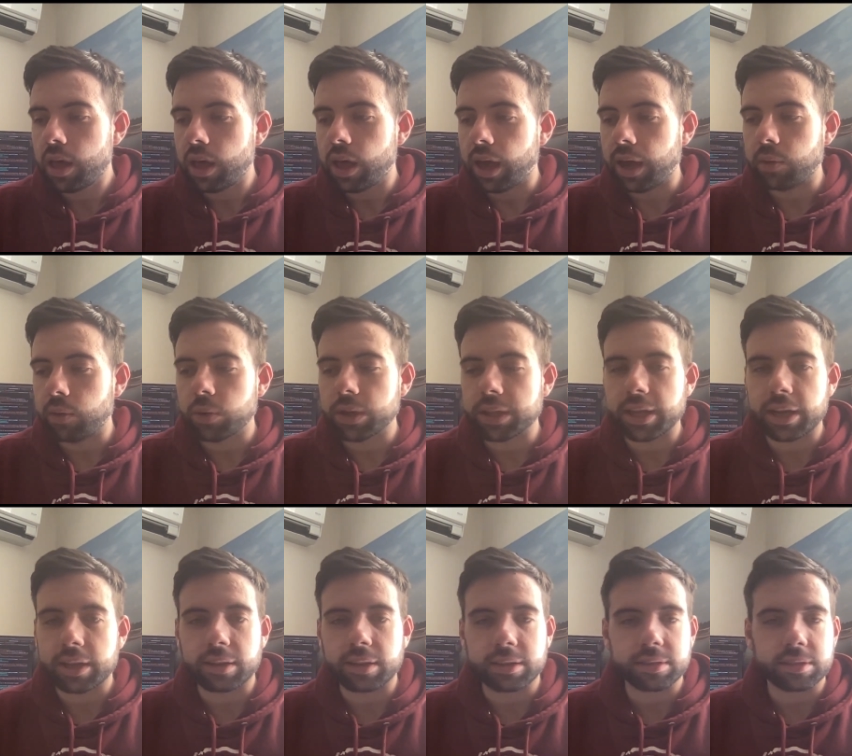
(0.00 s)
And what
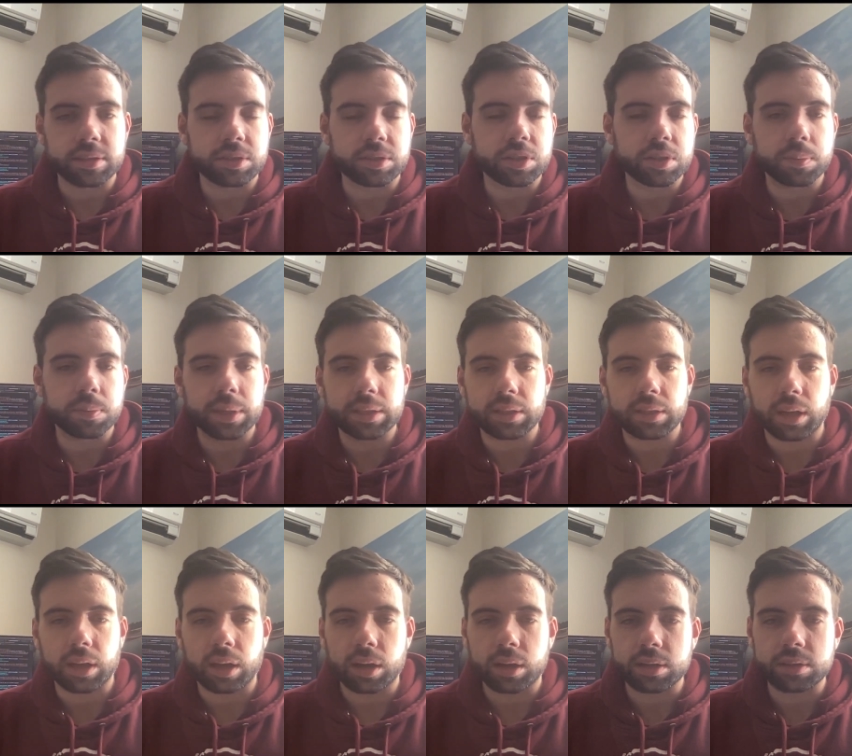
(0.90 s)
that does is it just makes
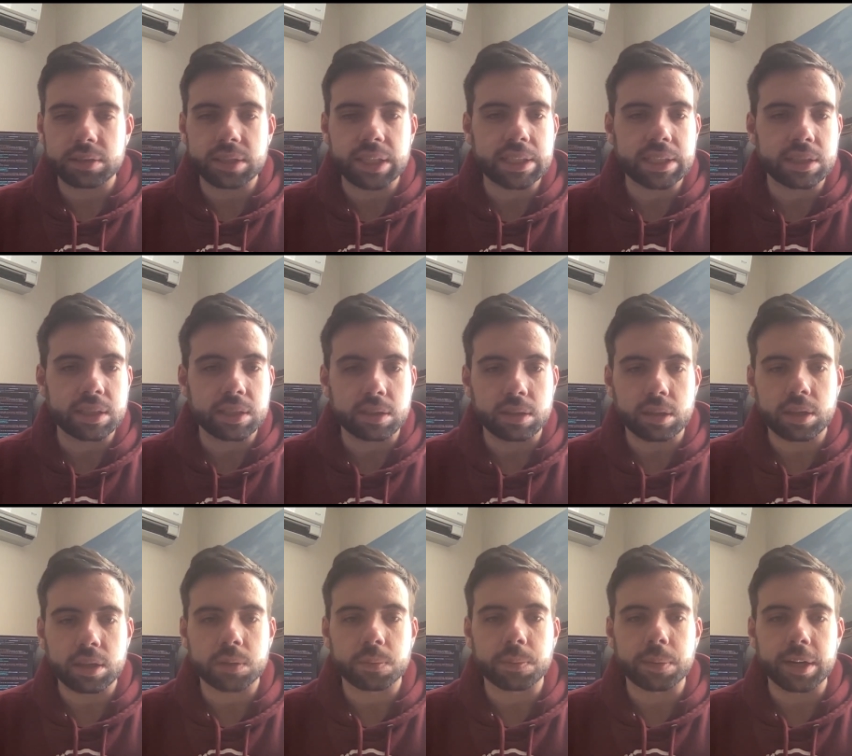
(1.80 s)
it a consistent
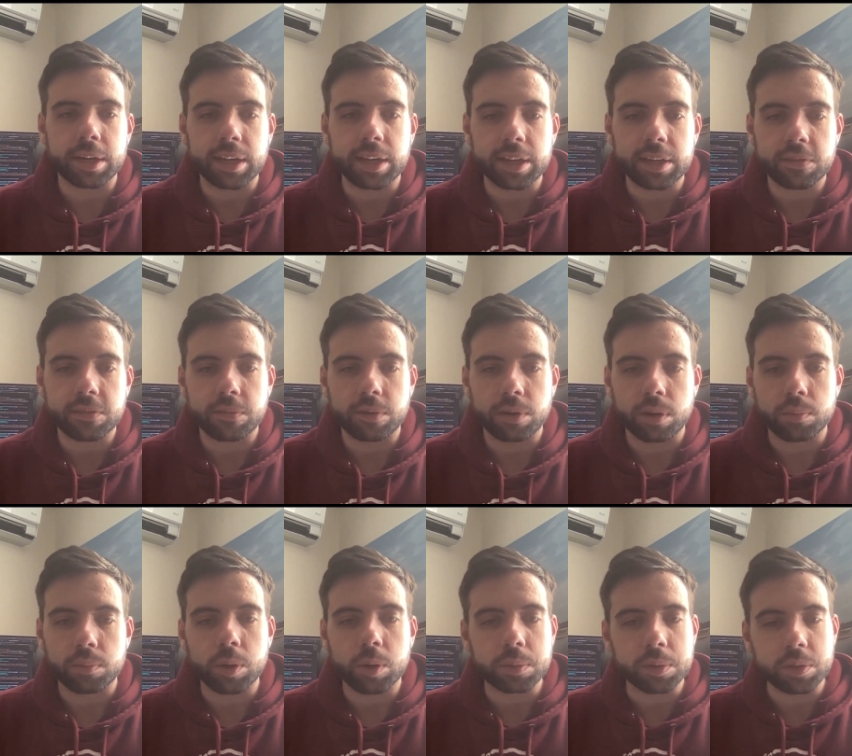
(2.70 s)
experience for
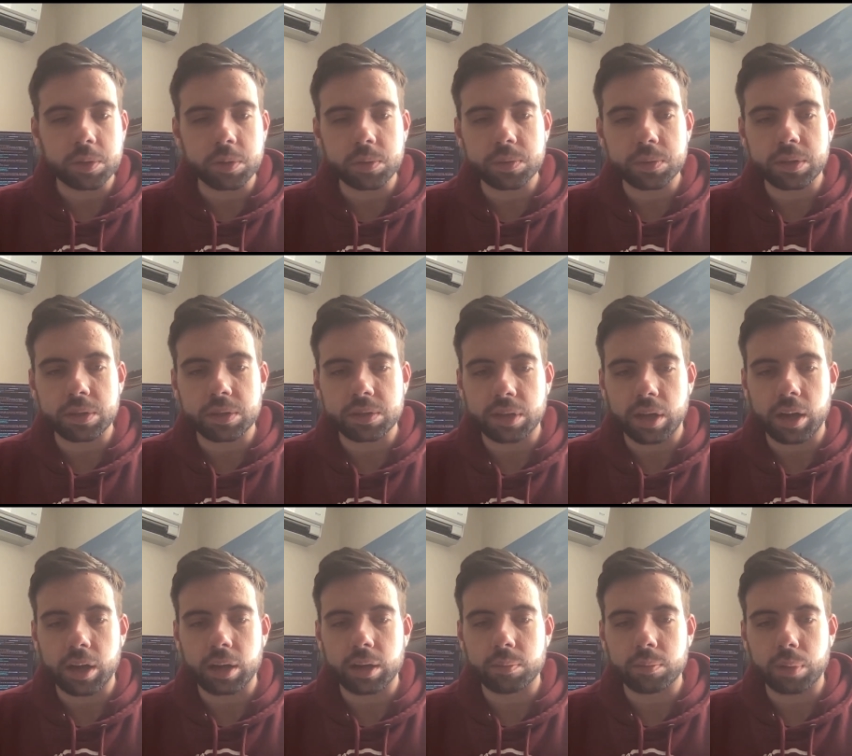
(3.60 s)
mobile users
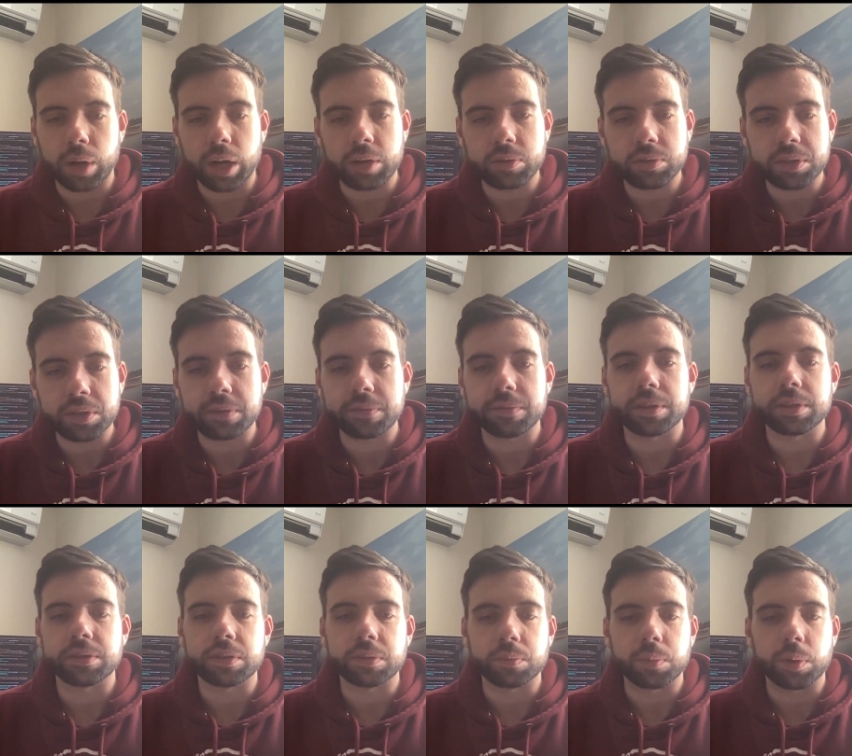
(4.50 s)
on browser
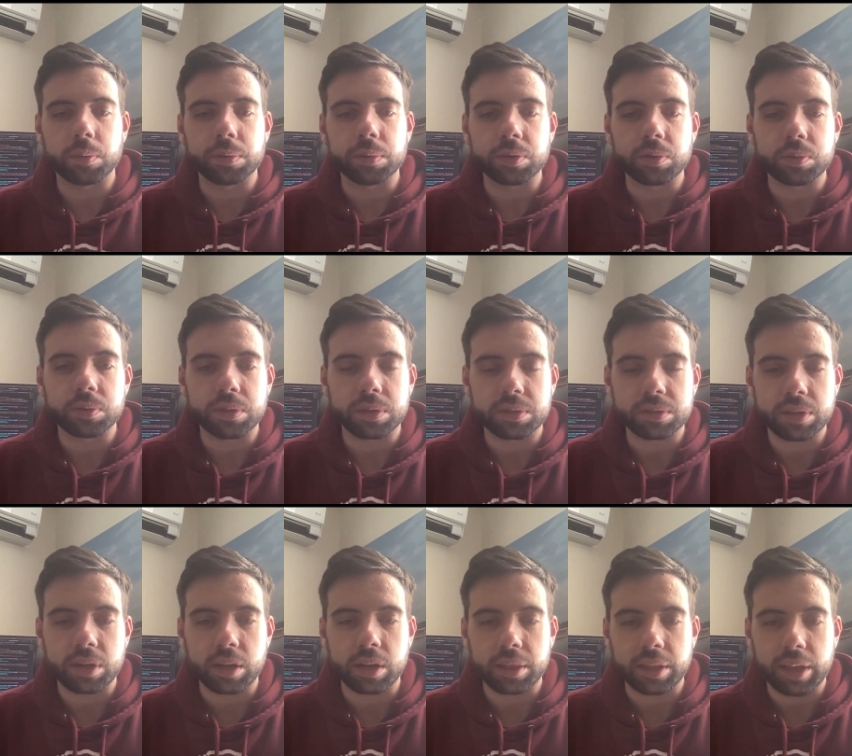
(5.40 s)
versus mobile users
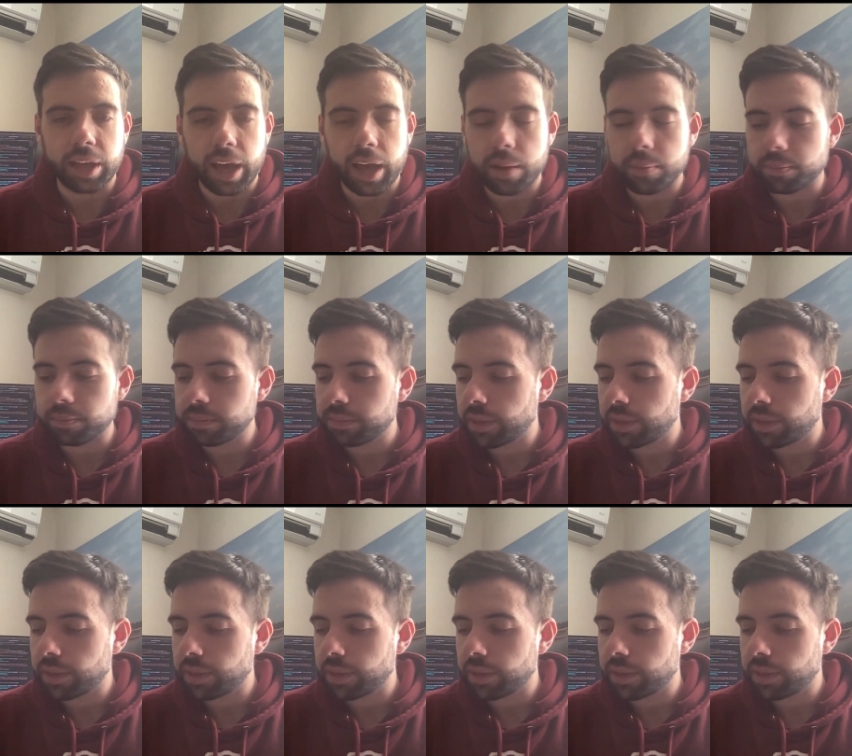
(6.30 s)
on the app.